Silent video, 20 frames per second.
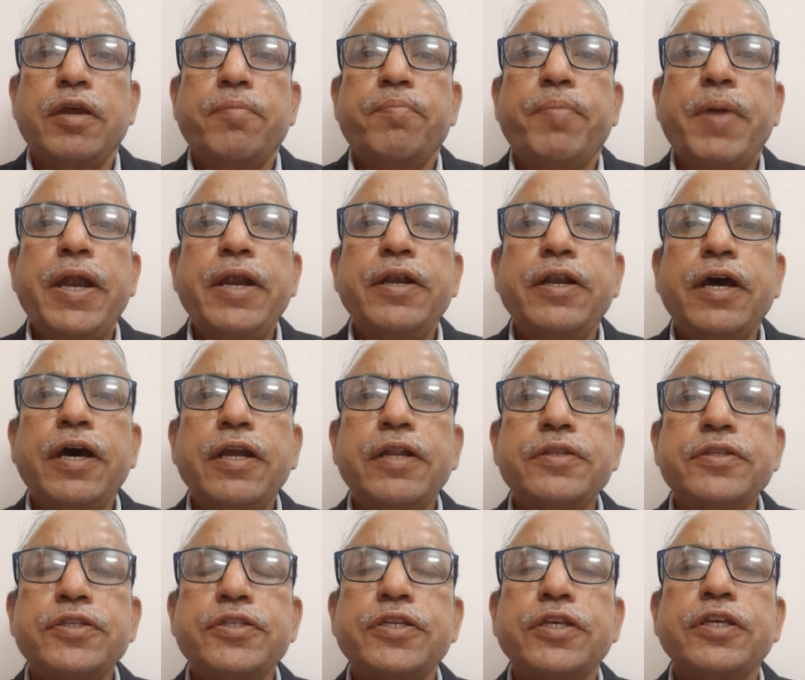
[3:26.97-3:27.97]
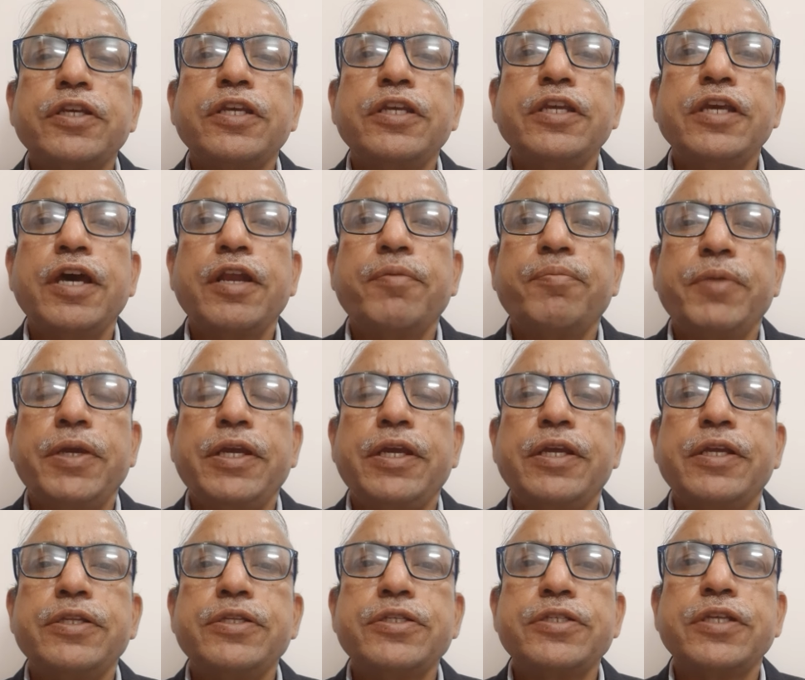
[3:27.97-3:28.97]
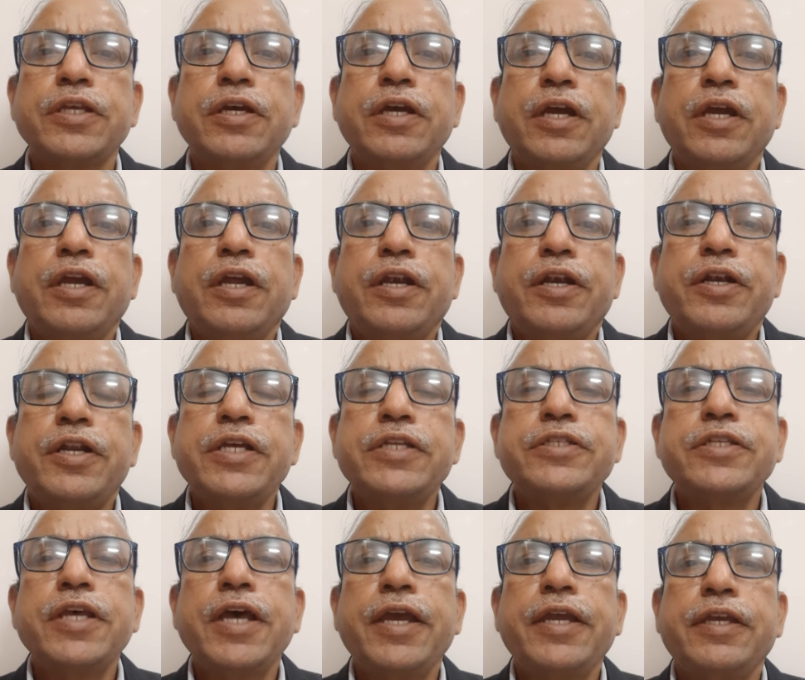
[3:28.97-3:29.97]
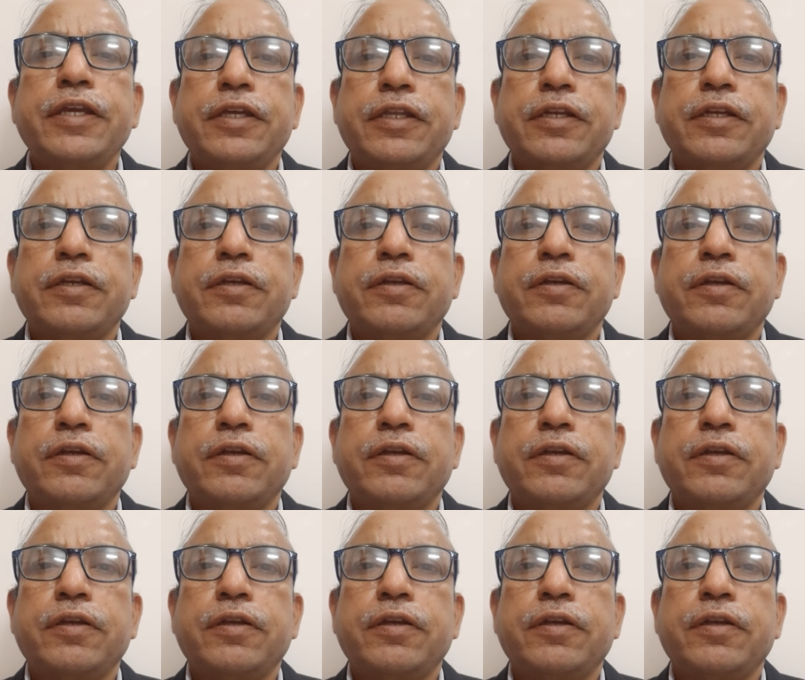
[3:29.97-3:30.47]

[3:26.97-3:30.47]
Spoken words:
Patterns here means design.